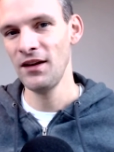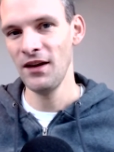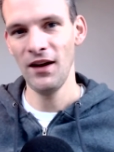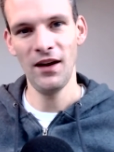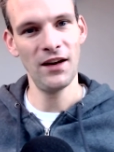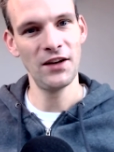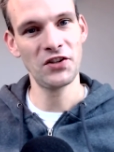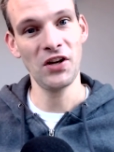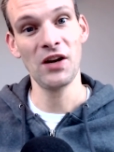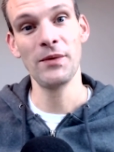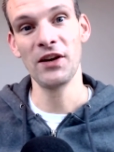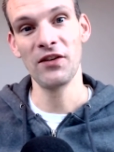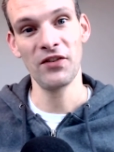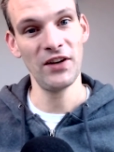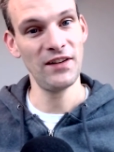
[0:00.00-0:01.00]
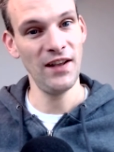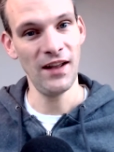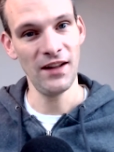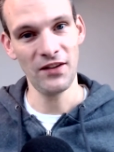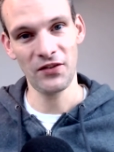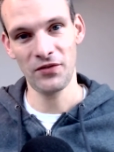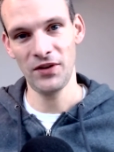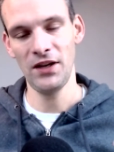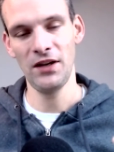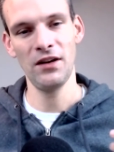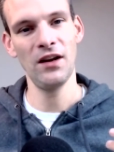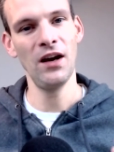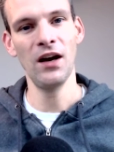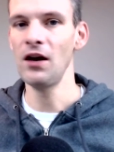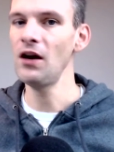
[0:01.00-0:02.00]
and I try to make it very tense, right?
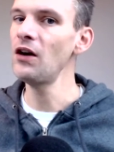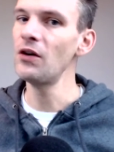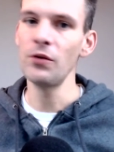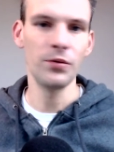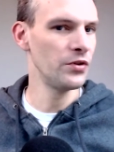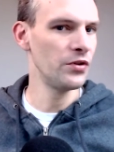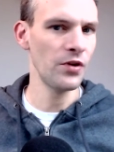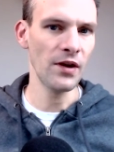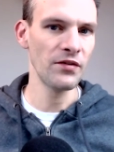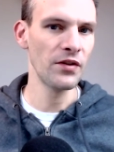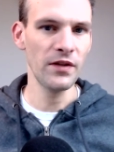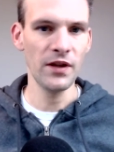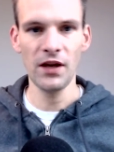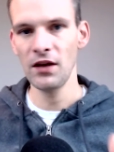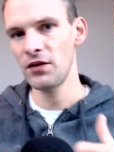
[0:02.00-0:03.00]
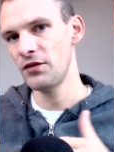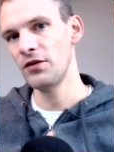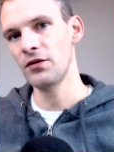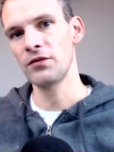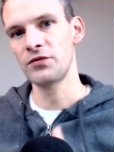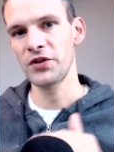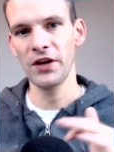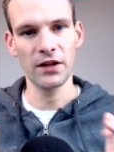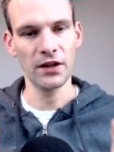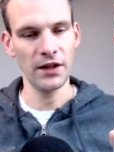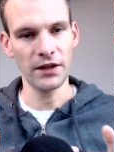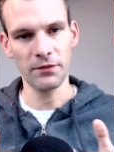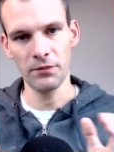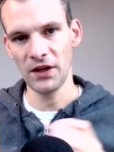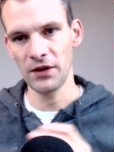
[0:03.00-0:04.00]
Uh, oh, you have the thing, and, you know, try to
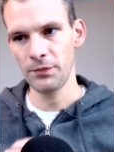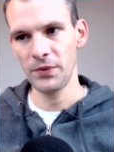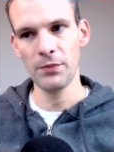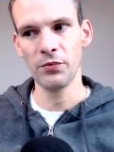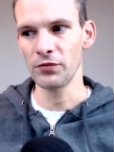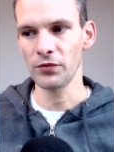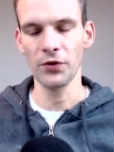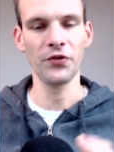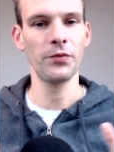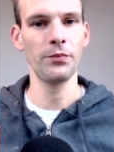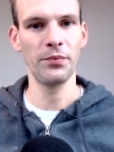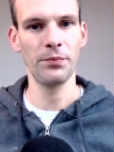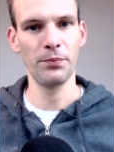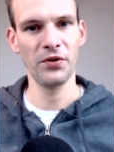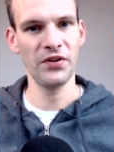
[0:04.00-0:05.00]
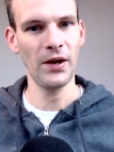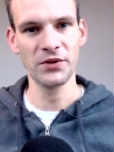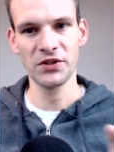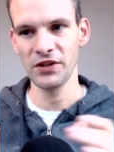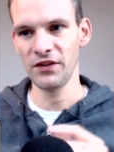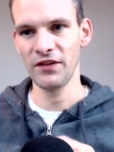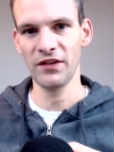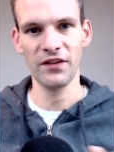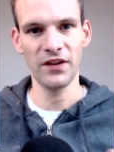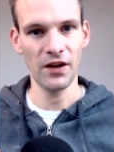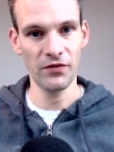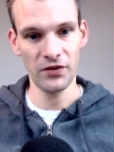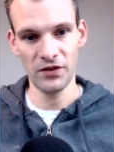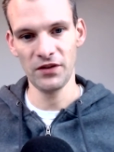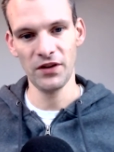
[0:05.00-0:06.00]
like make people roll some perceptions and stuff.
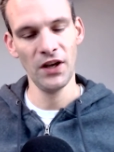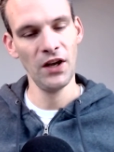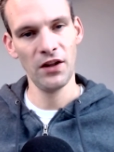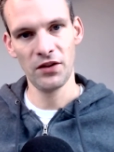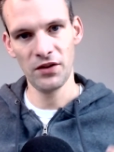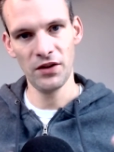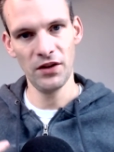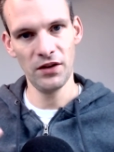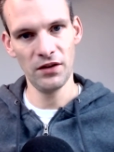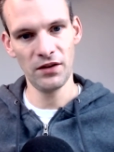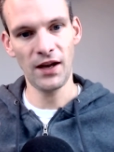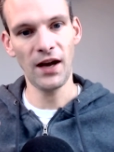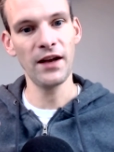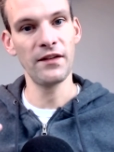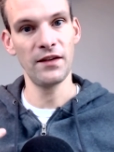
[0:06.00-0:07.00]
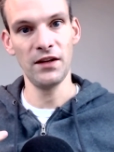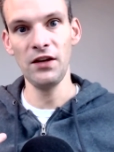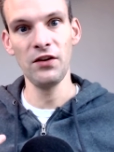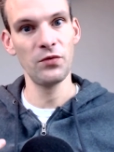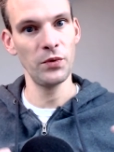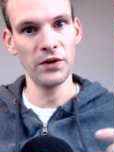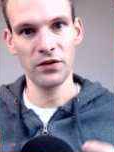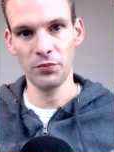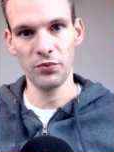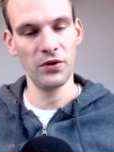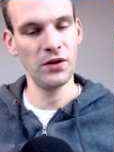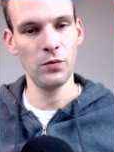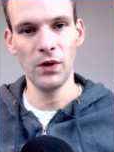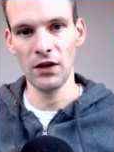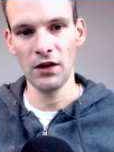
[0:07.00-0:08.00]
And the guys that he's with are pretty
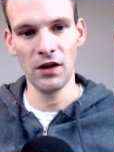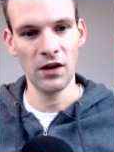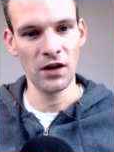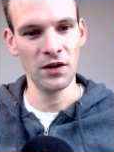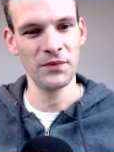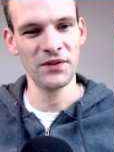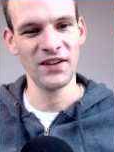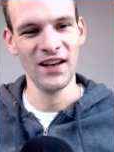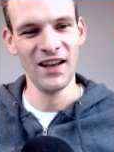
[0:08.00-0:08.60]
well armed,